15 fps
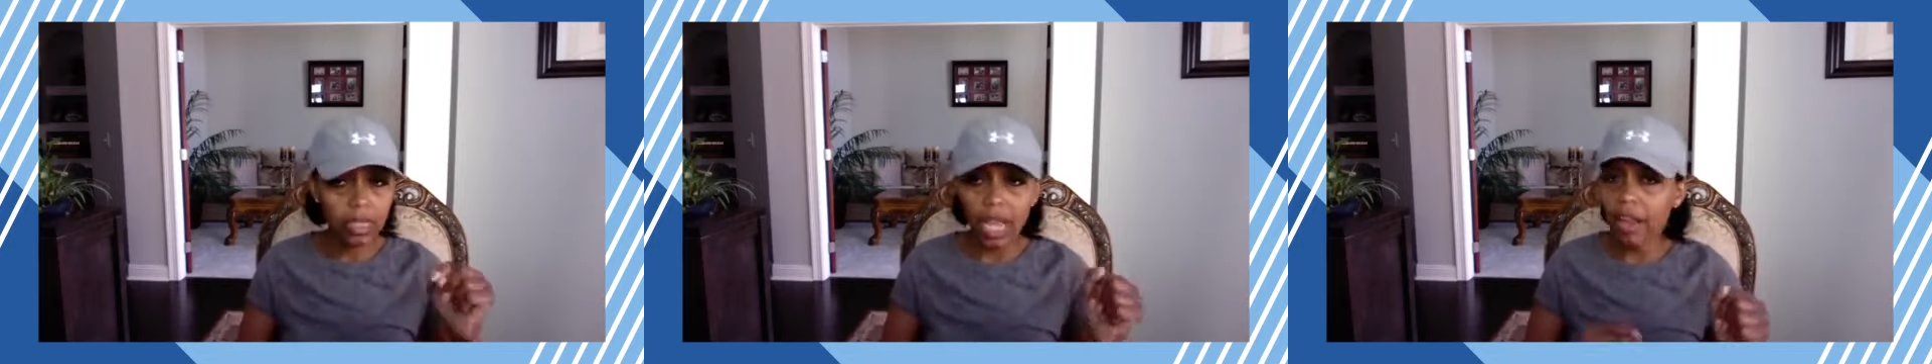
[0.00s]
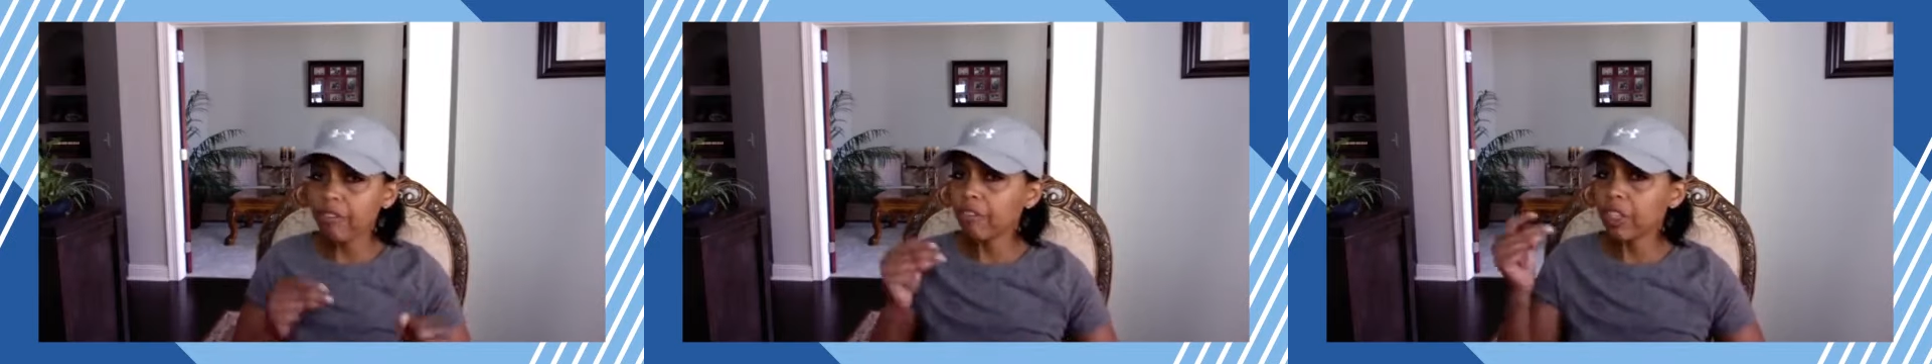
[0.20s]

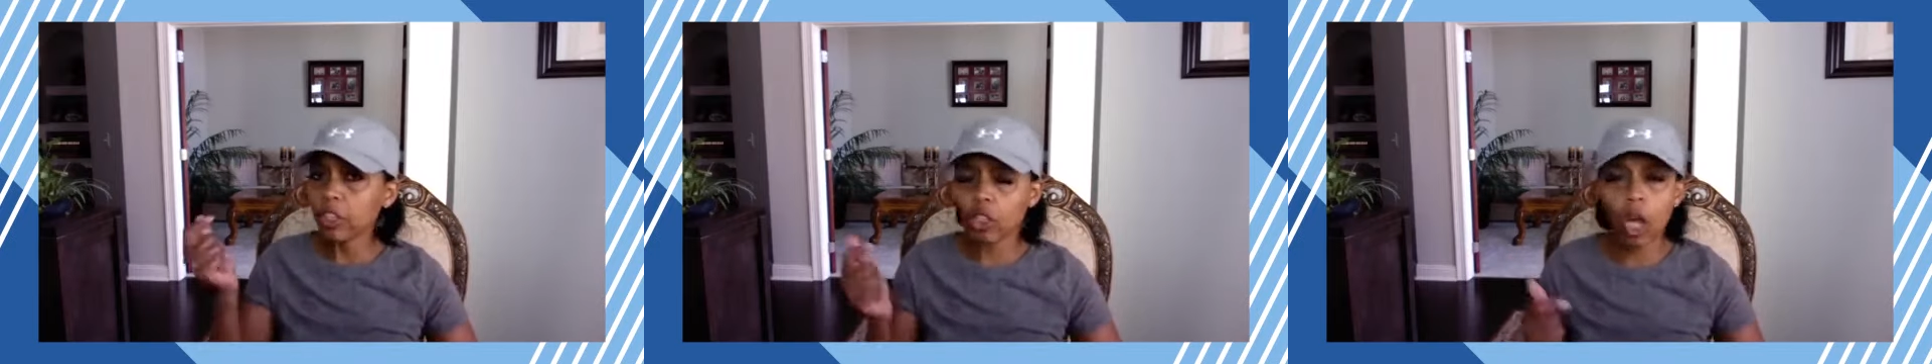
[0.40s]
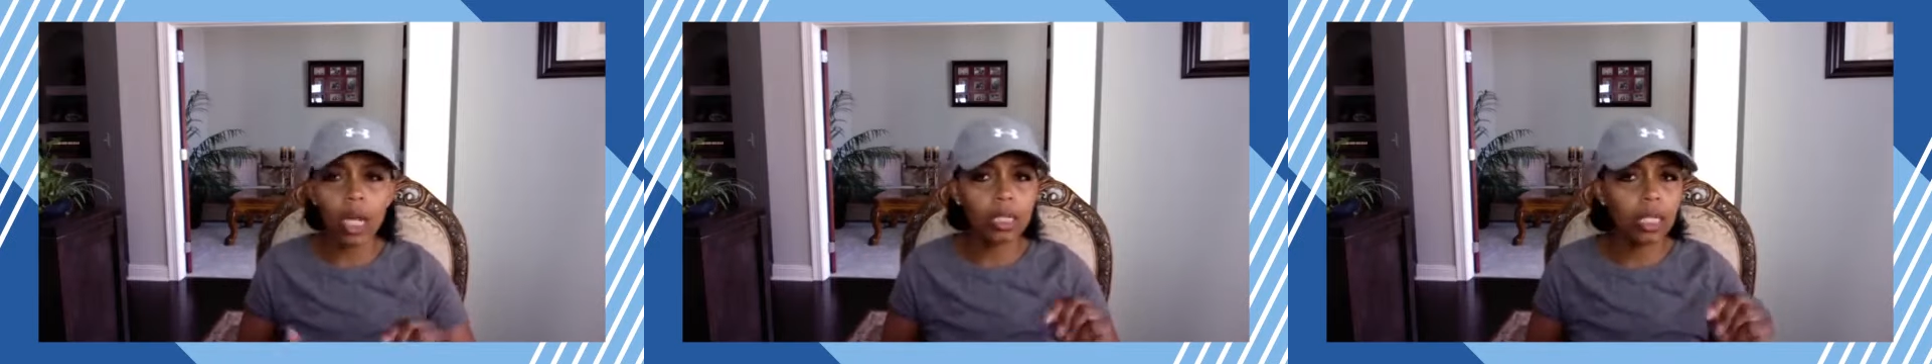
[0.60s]
Every
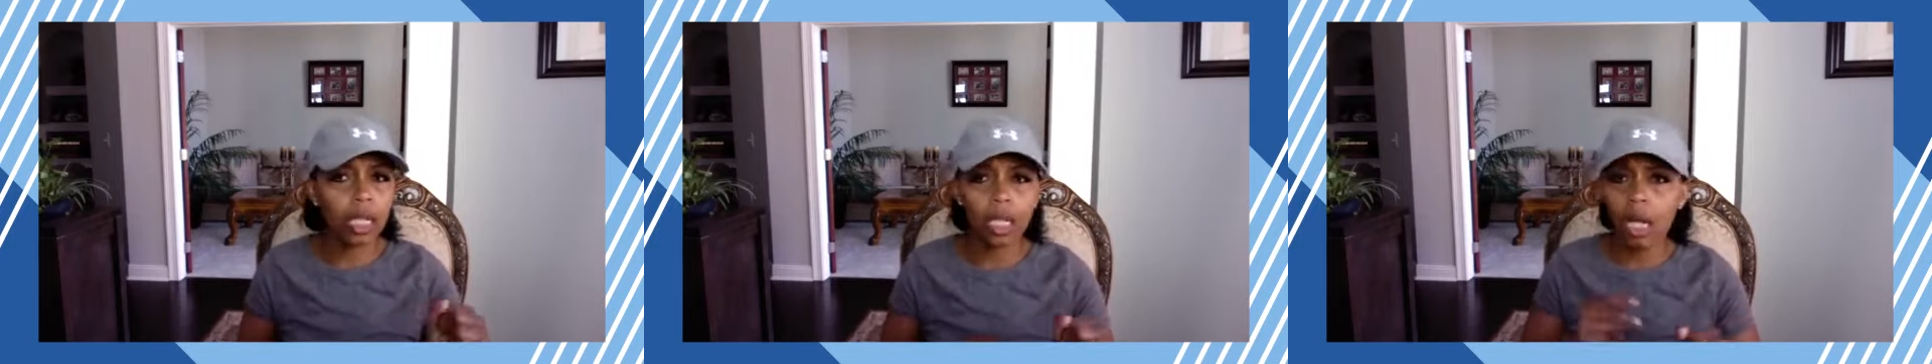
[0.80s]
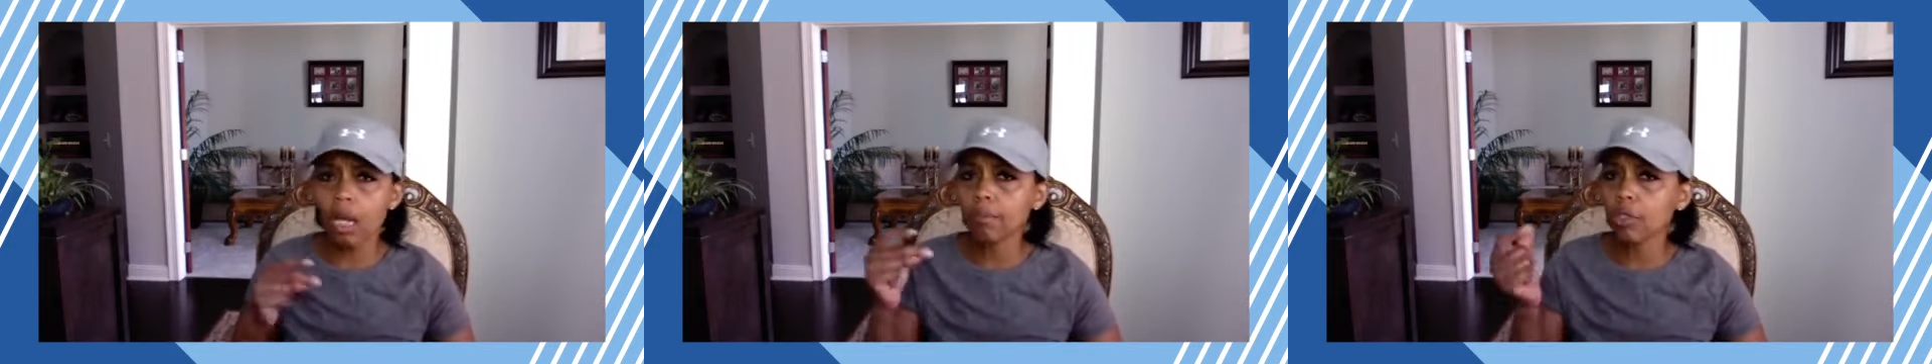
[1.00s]
thought
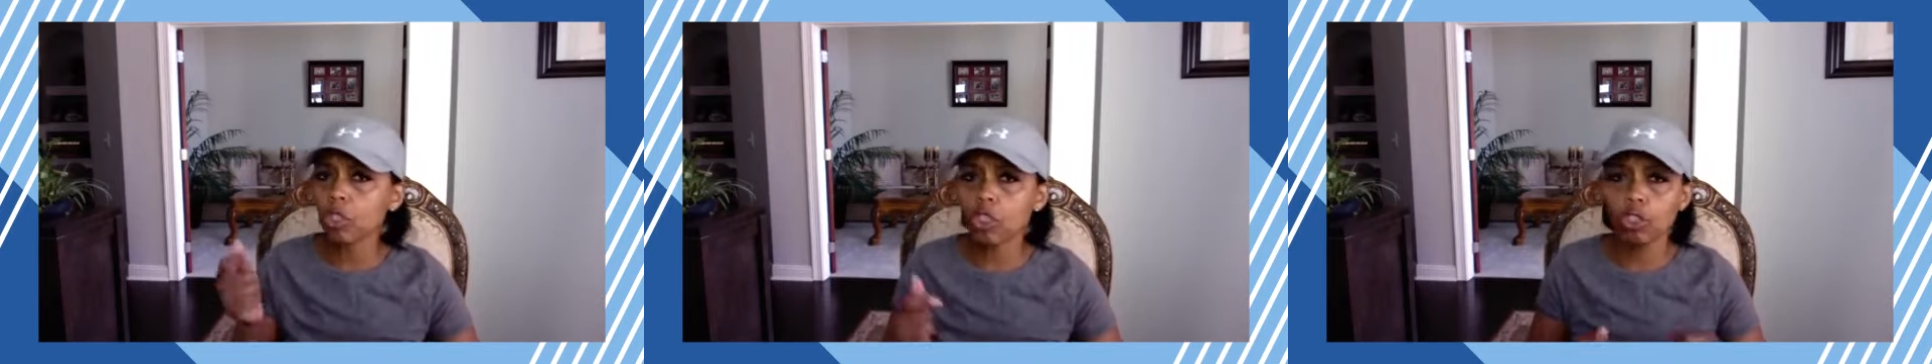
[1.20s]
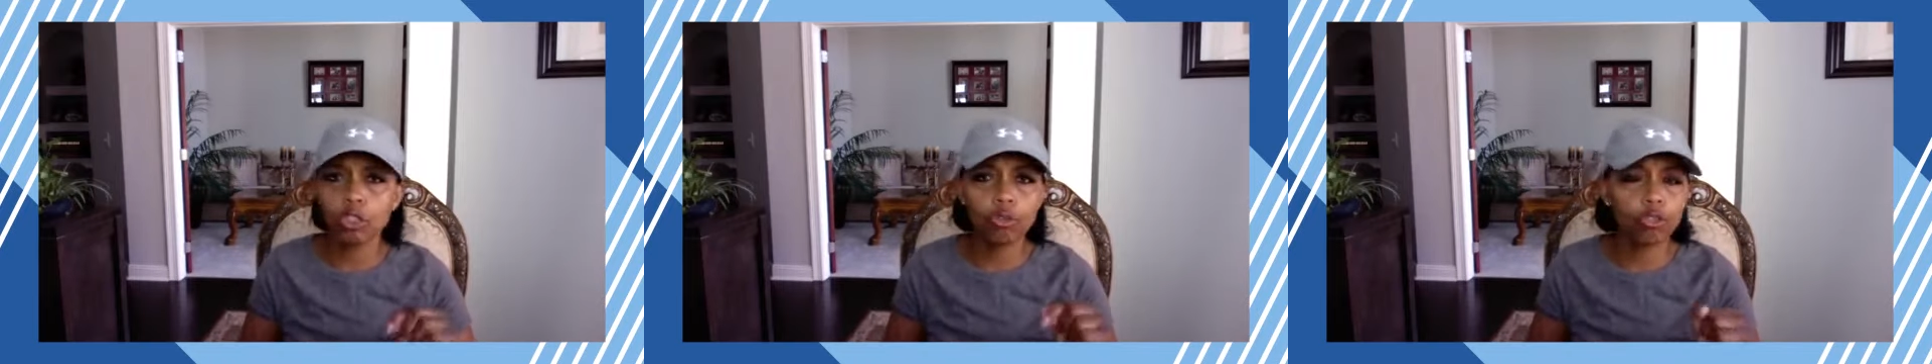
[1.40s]
that comes
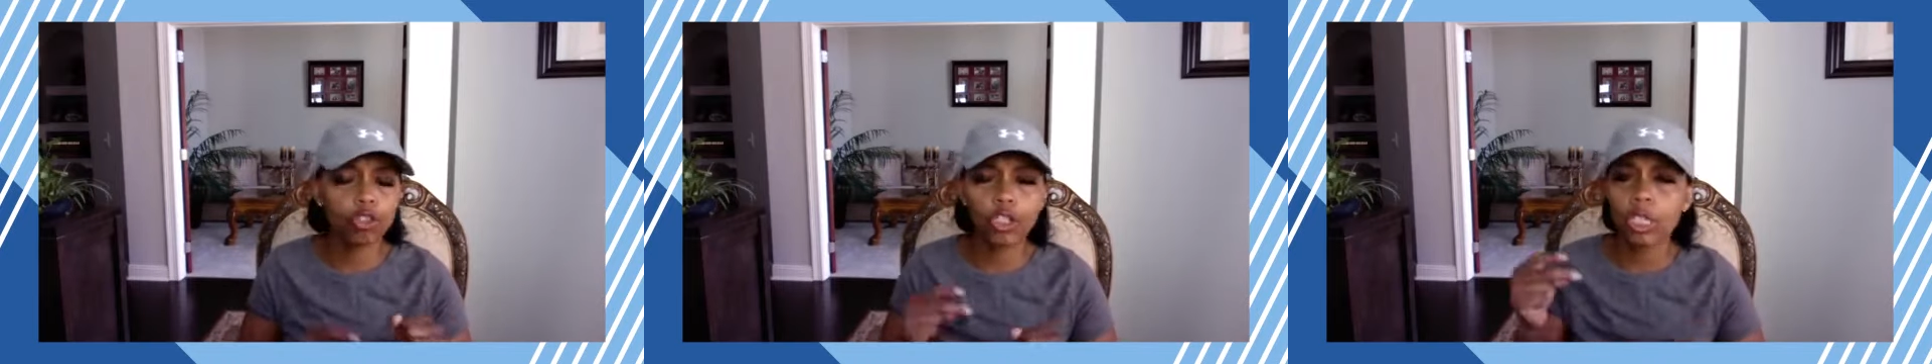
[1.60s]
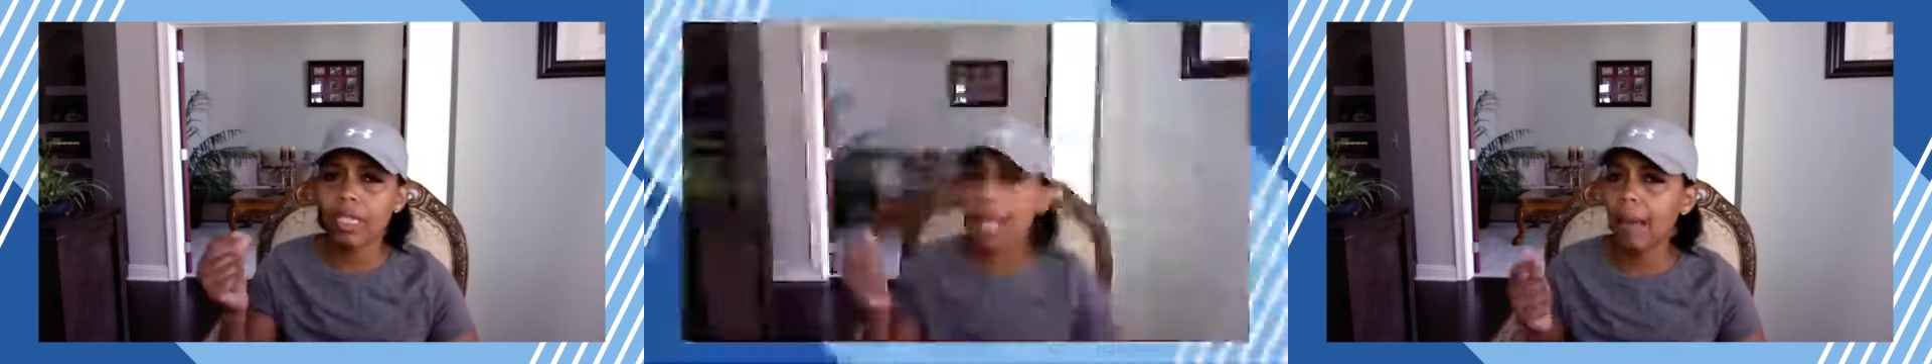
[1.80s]
to you should